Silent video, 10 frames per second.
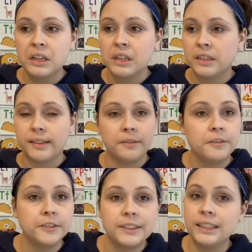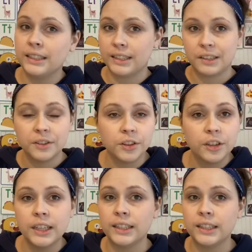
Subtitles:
7:15, 7:30,